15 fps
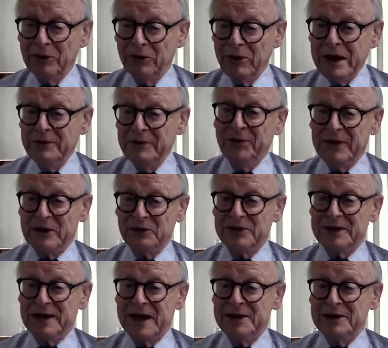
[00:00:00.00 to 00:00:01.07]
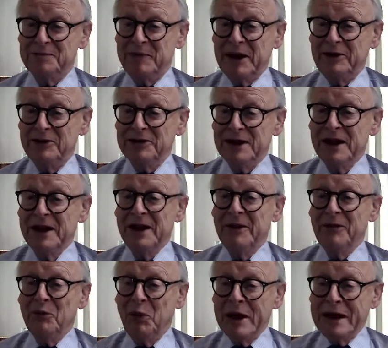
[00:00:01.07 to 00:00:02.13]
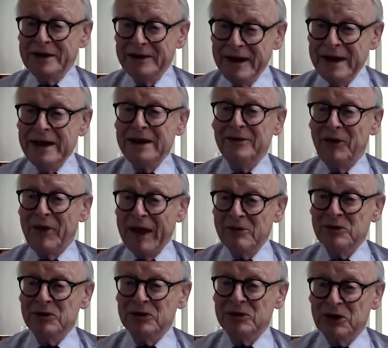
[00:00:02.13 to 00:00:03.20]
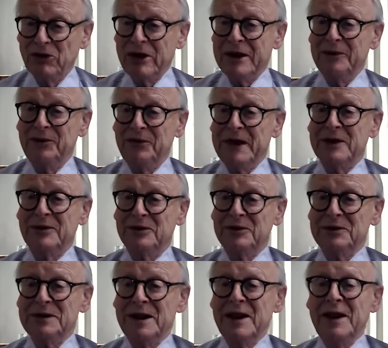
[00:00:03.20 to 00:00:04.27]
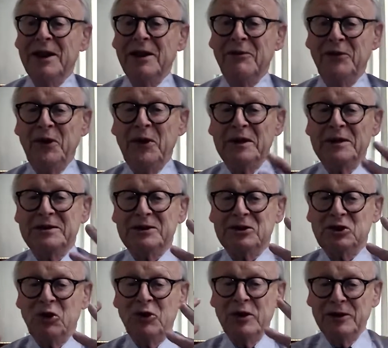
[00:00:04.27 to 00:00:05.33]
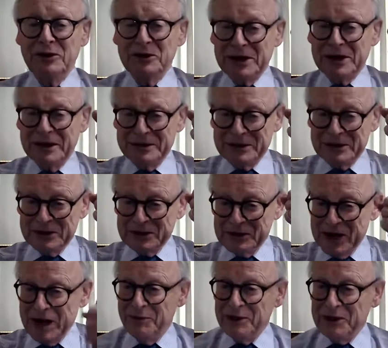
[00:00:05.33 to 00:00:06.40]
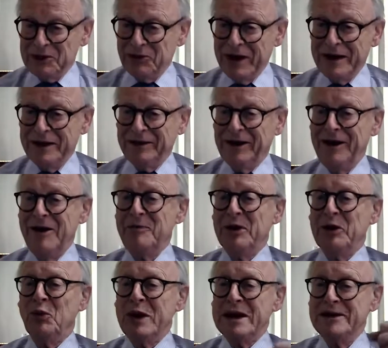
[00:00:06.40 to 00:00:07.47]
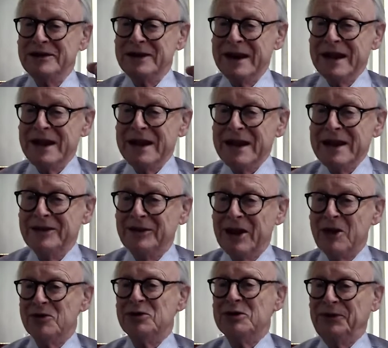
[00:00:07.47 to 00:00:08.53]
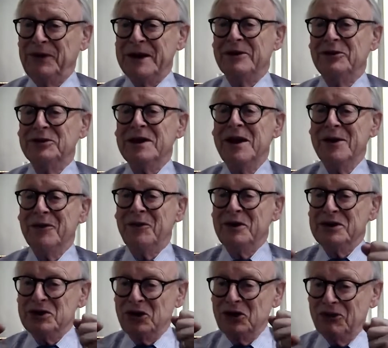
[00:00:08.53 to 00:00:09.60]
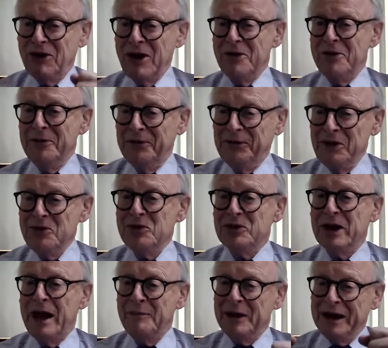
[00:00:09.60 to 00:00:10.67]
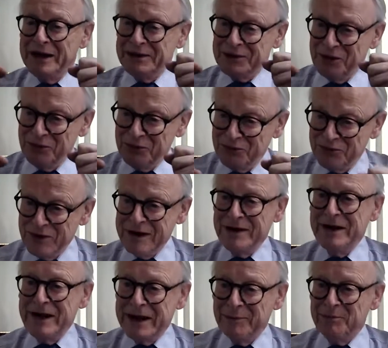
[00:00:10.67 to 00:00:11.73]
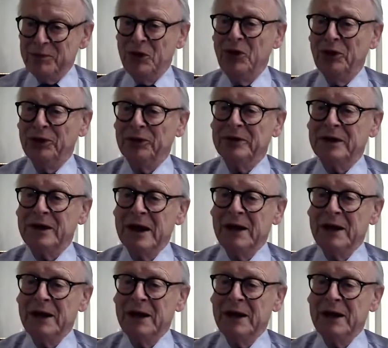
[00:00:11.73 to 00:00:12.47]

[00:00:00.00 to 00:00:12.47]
greenfield sites, because we need those greenfields for the soil to sequestrate carbon. We need those fields for us to grow food. I mean, it's a really important